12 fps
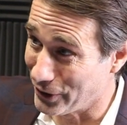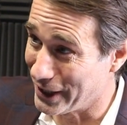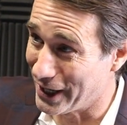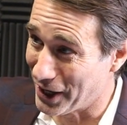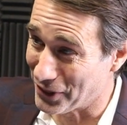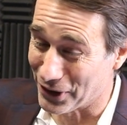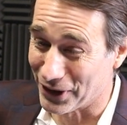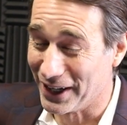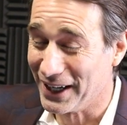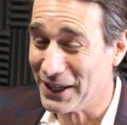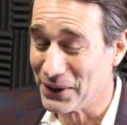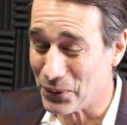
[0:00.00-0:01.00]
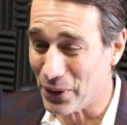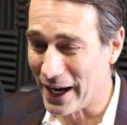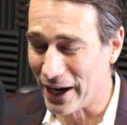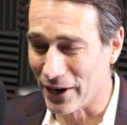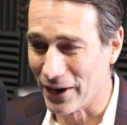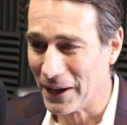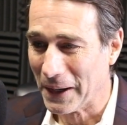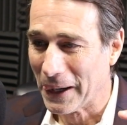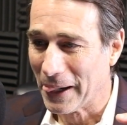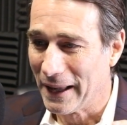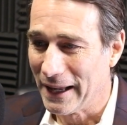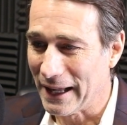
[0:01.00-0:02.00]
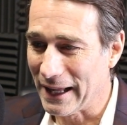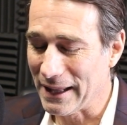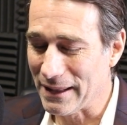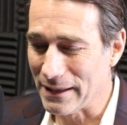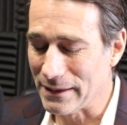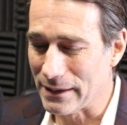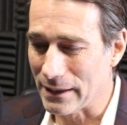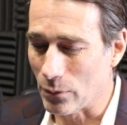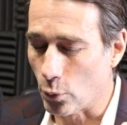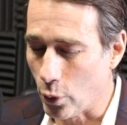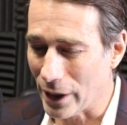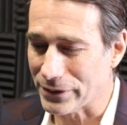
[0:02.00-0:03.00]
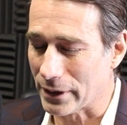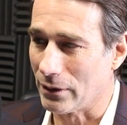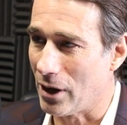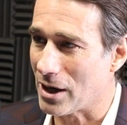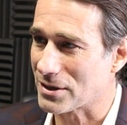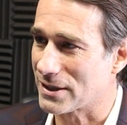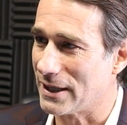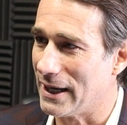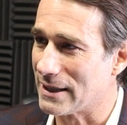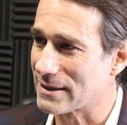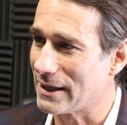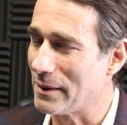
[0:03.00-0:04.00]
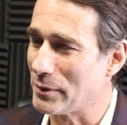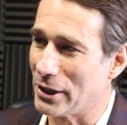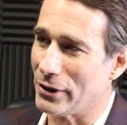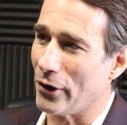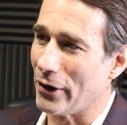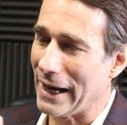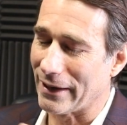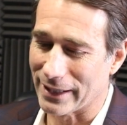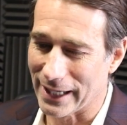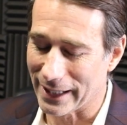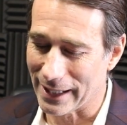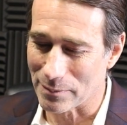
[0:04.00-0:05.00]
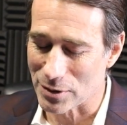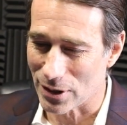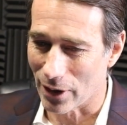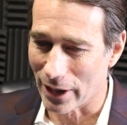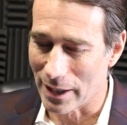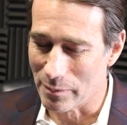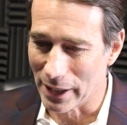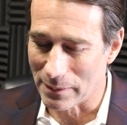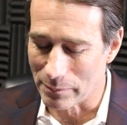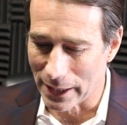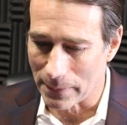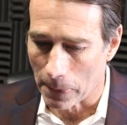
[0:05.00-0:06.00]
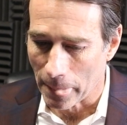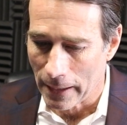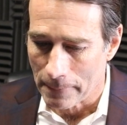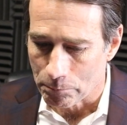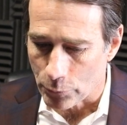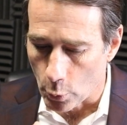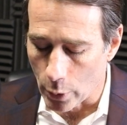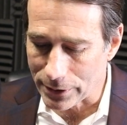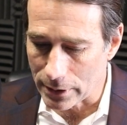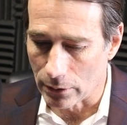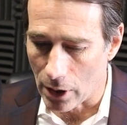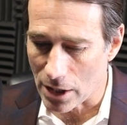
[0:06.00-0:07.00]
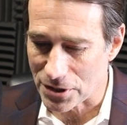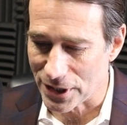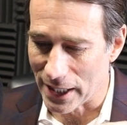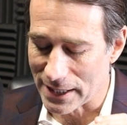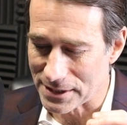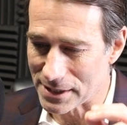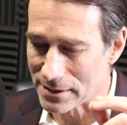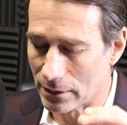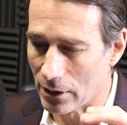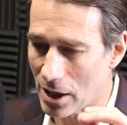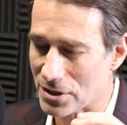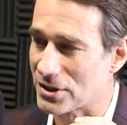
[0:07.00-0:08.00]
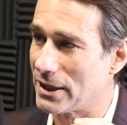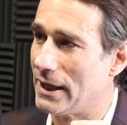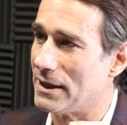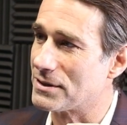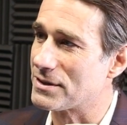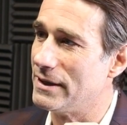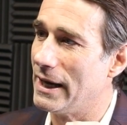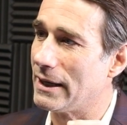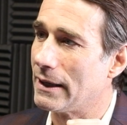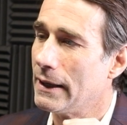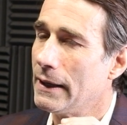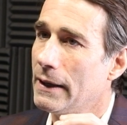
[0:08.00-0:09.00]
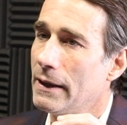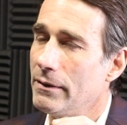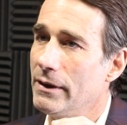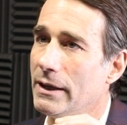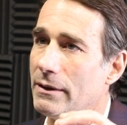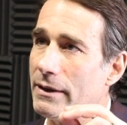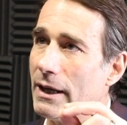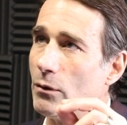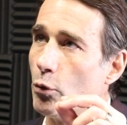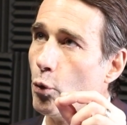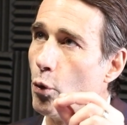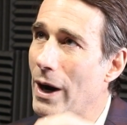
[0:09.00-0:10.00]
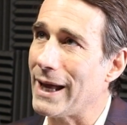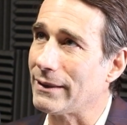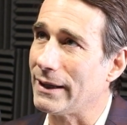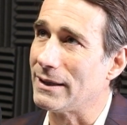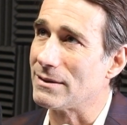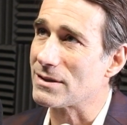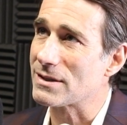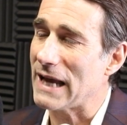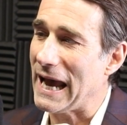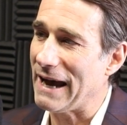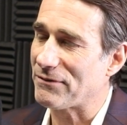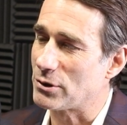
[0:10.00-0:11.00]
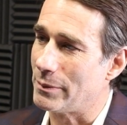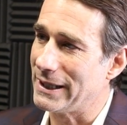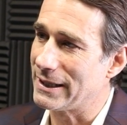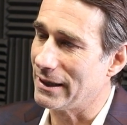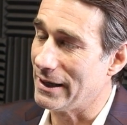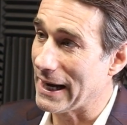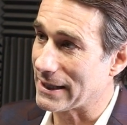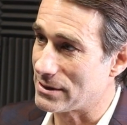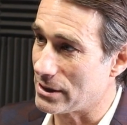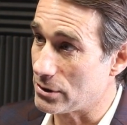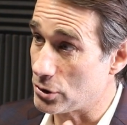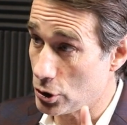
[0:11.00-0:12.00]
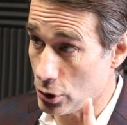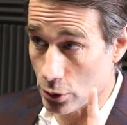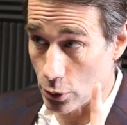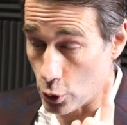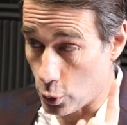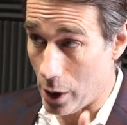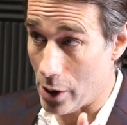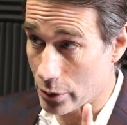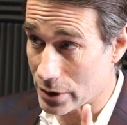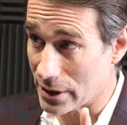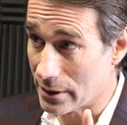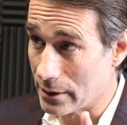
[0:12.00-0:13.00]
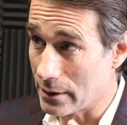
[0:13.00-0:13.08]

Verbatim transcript: on the other, where eh, eh, what the law says, and I'm going to nerd out again, and I'm sorry, but but go for it. What the law says is the law says that that that wetlands have to be connected to quote